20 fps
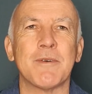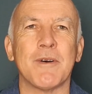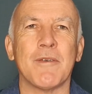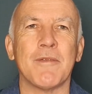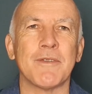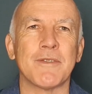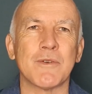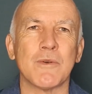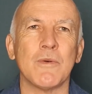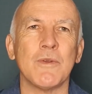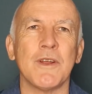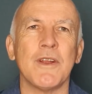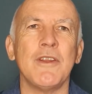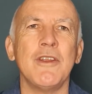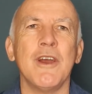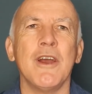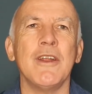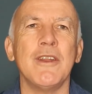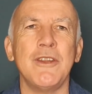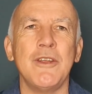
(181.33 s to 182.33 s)
of, it's called
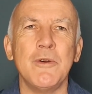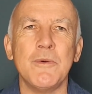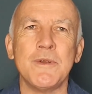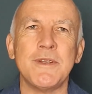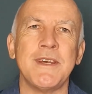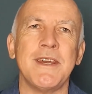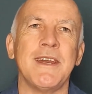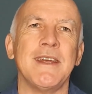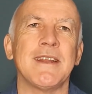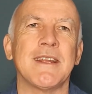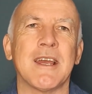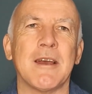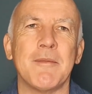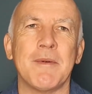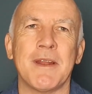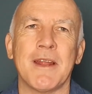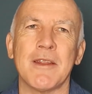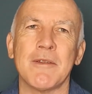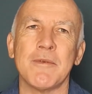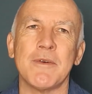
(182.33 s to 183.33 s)
an annuity income.
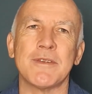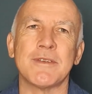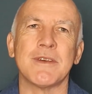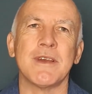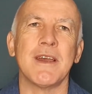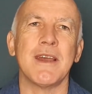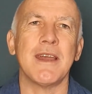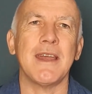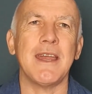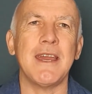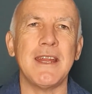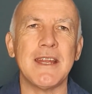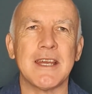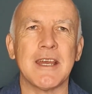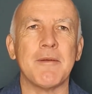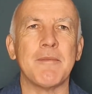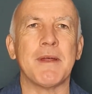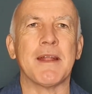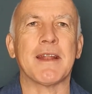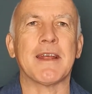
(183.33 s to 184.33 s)
In other words,
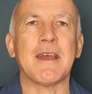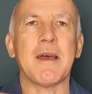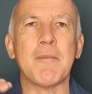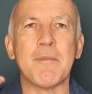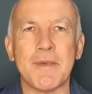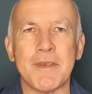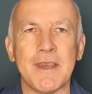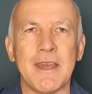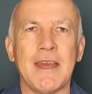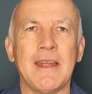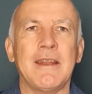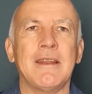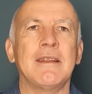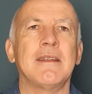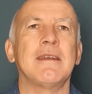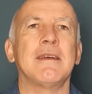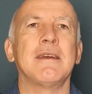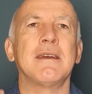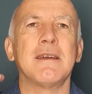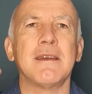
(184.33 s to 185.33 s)
income that comes
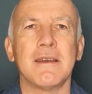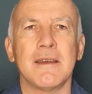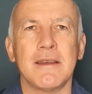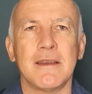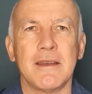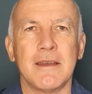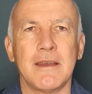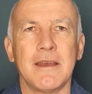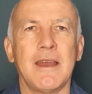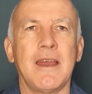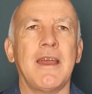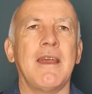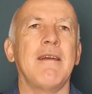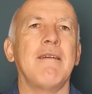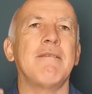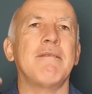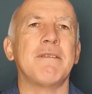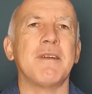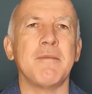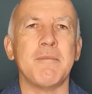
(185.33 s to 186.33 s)
in
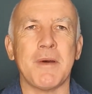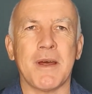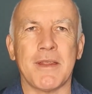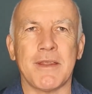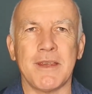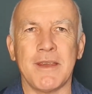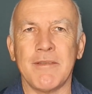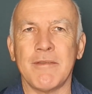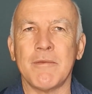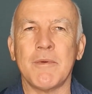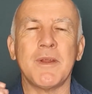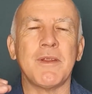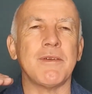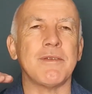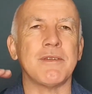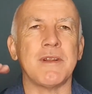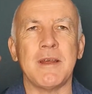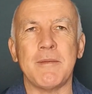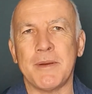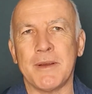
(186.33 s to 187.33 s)
every month, even when you're
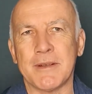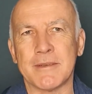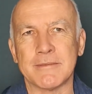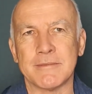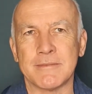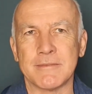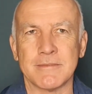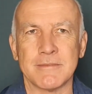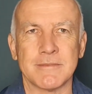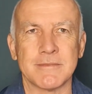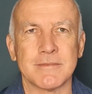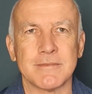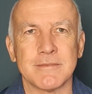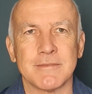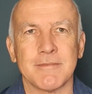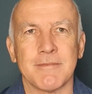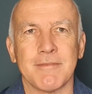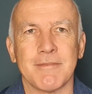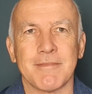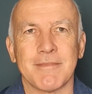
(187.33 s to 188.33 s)
sleeping.
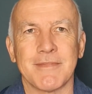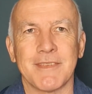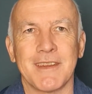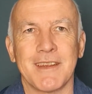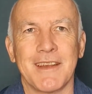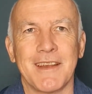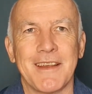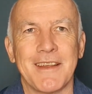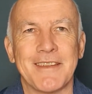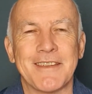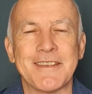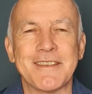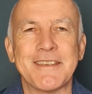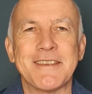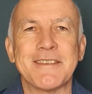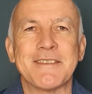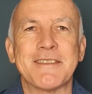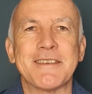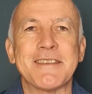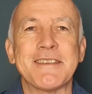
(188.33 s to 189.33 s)
This
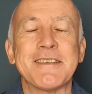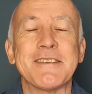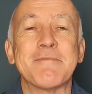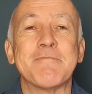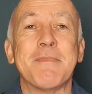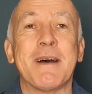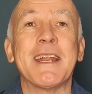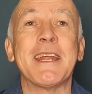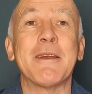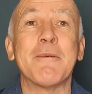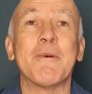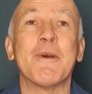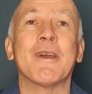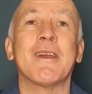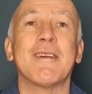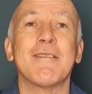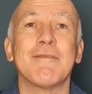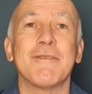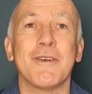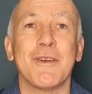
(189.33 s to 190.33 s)
is money
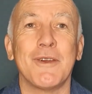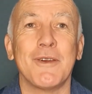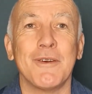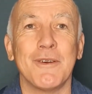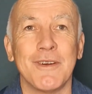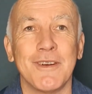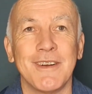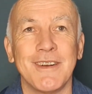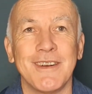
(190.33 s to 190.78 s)
working for you.